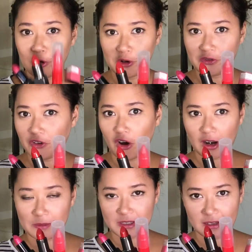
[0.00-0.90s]
all 4
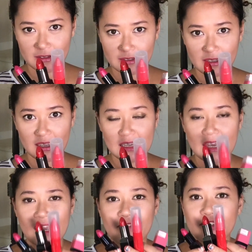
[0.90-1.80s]
lipsticks,
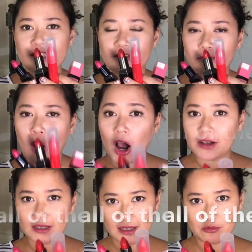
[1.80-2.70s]
if it's the
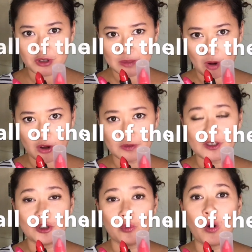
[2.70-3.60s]
positive
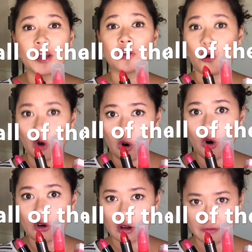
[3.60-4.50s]
response, you want
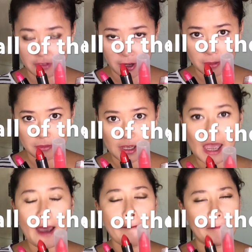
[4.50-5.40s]
all of them.
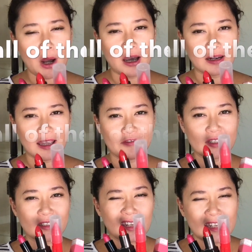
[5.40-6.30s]
But if
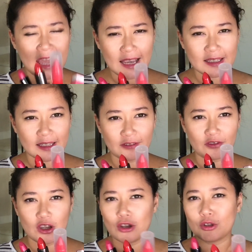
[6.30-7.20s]
it's the negative,
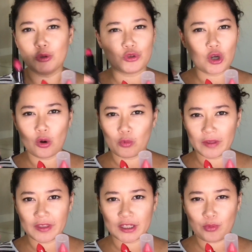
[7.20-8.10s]
you don't
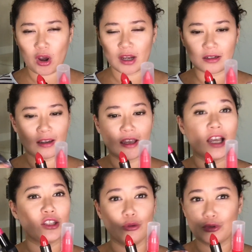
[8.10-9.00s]
want this one,
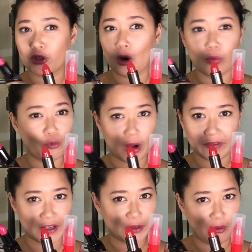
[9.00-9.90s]
you don't
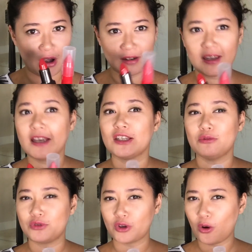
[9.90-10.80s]
want this one,
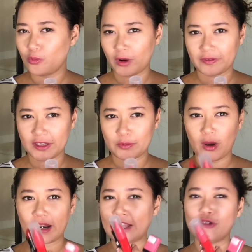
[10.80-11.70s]
you don't want this
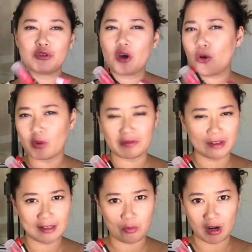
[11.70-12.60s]
one, and you don't want
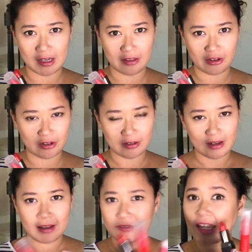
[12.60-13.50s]
this one either,
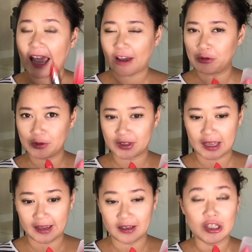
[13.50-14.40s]
then how do you
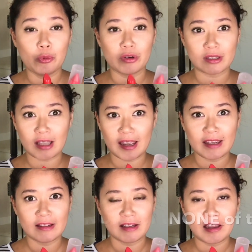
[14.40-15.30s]
say it? You will say